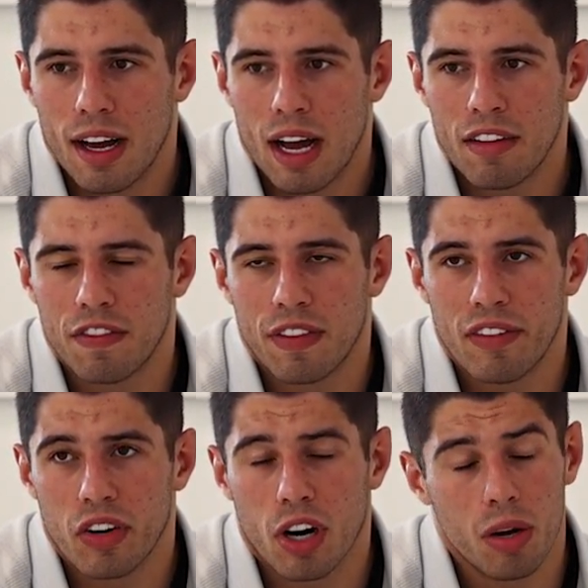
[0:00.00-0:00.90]

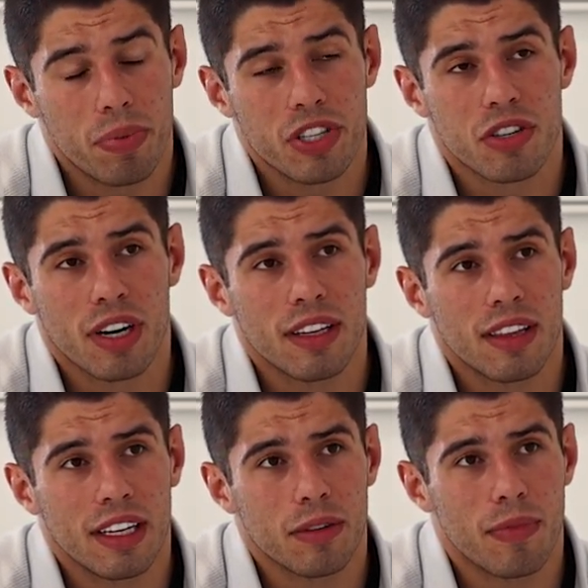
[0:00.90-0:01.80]
I've accomplished great
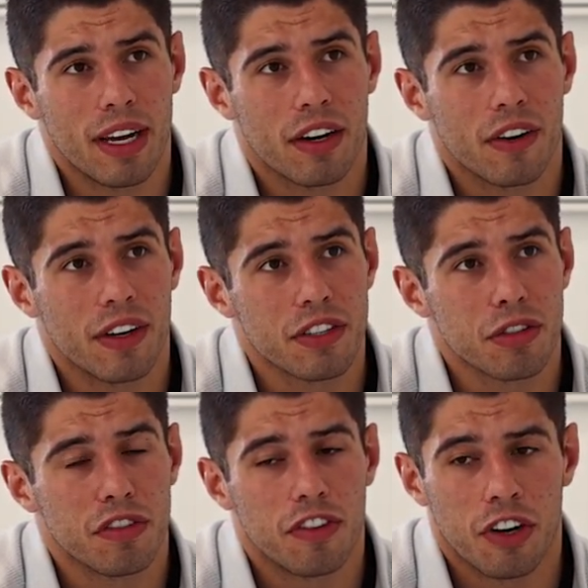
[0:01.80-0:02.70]
things in my career
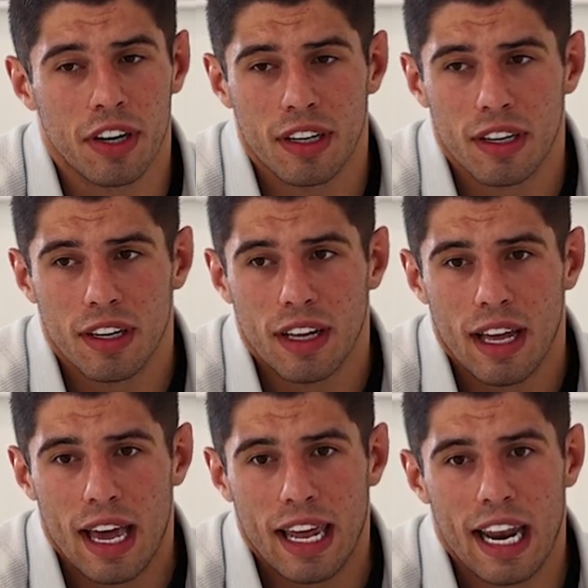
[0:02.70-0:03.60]
so far,
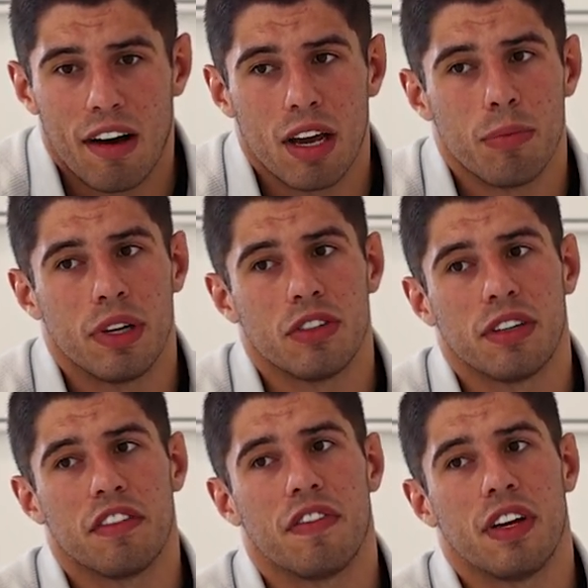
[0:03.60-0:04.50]
and now I'm into
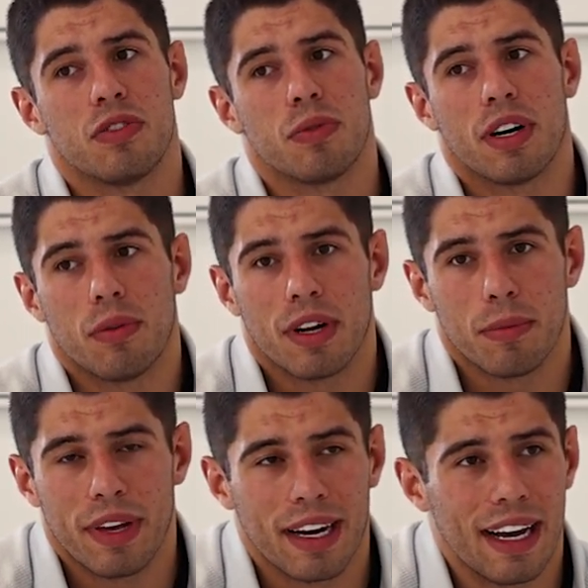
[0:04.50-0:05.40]
the phase where I want
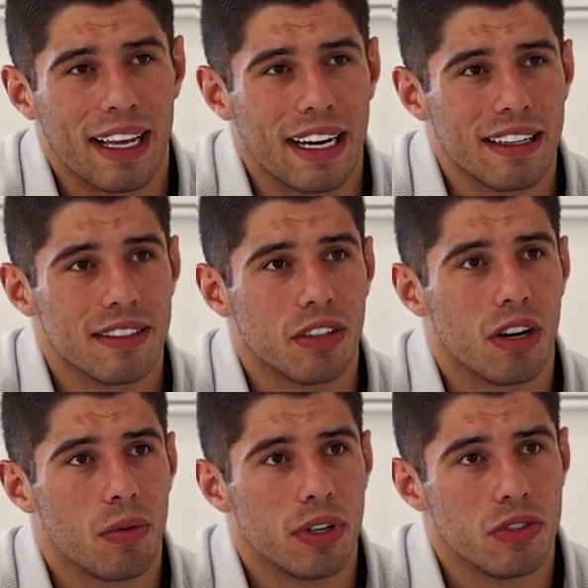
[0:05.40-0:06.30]
to make highlights.
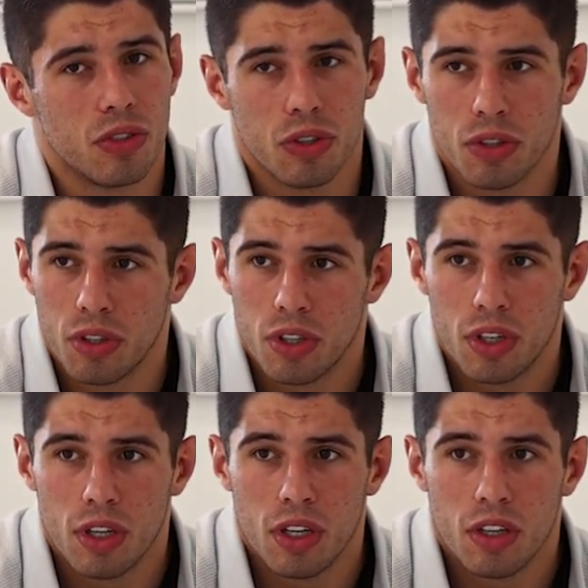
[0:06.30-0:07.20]
I want to
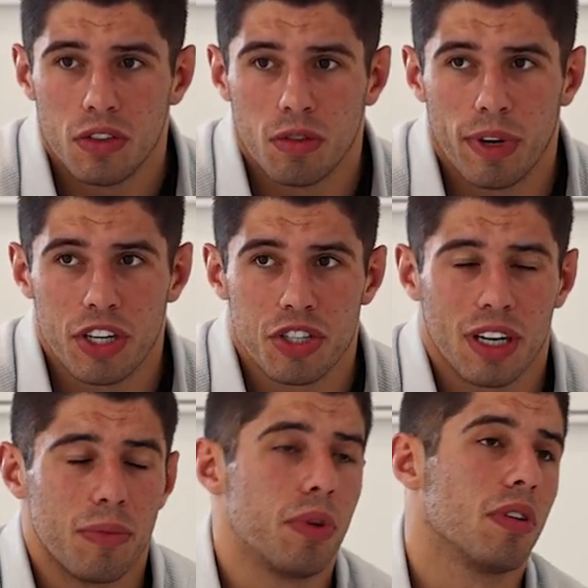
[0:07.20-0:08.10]
make sure
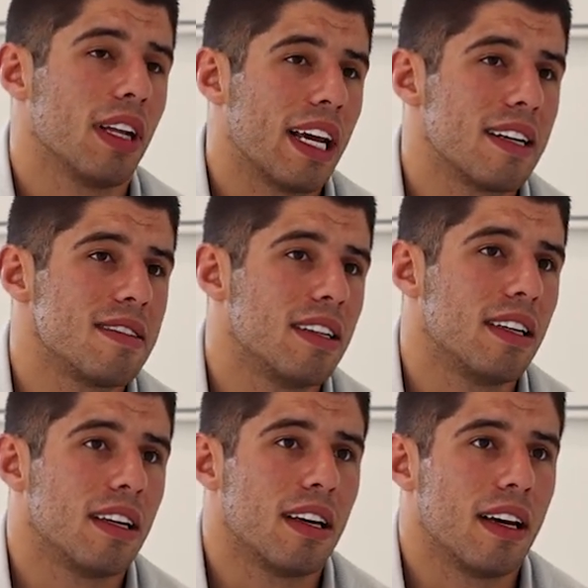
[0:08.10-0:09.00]
I build
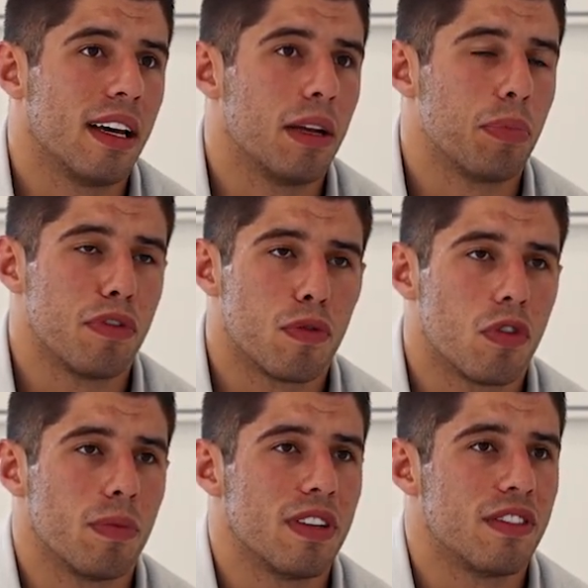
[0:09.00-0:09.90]
legacy and
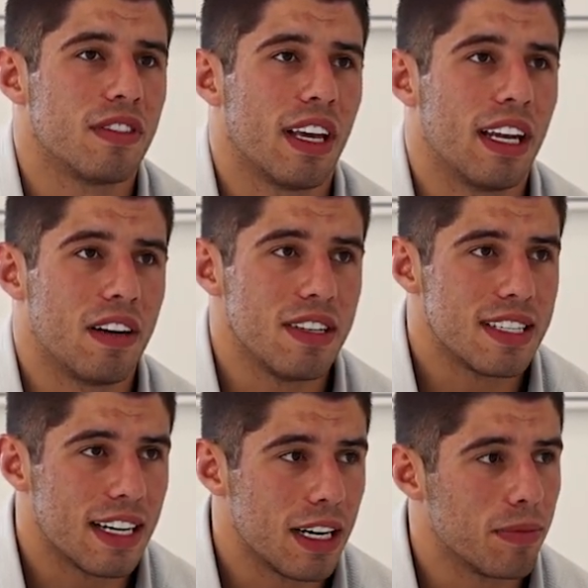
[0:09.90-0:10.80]
performance, and every
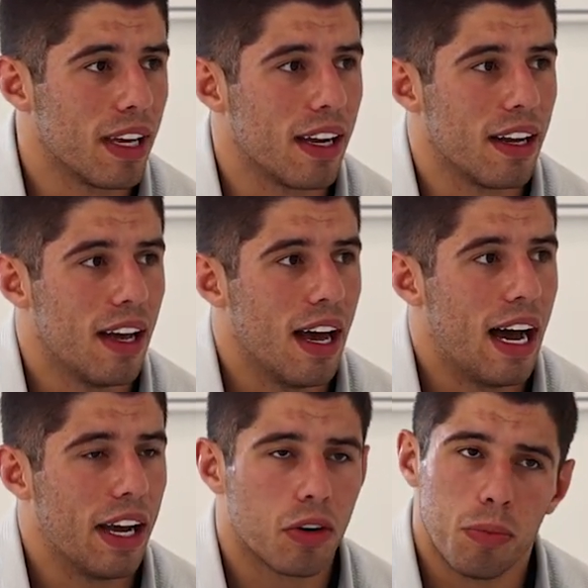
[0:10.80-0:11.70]
time that
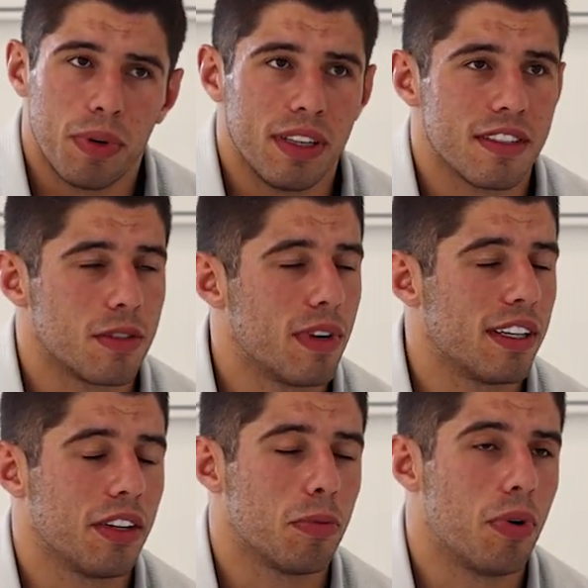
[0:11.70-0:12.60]
I compete, doesn't
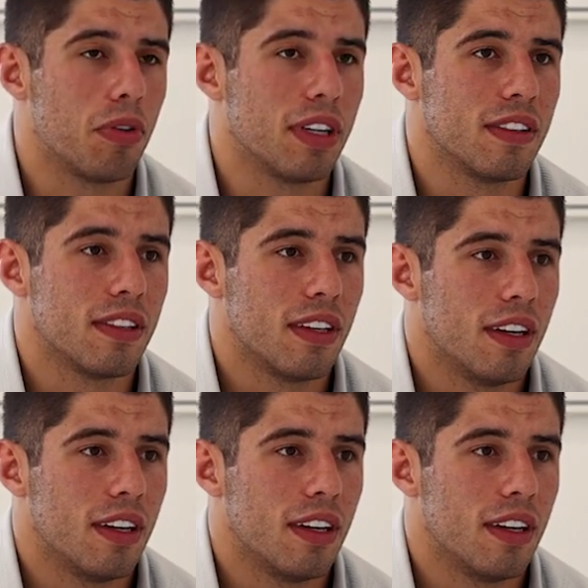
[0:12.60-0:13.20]
matter the opponent,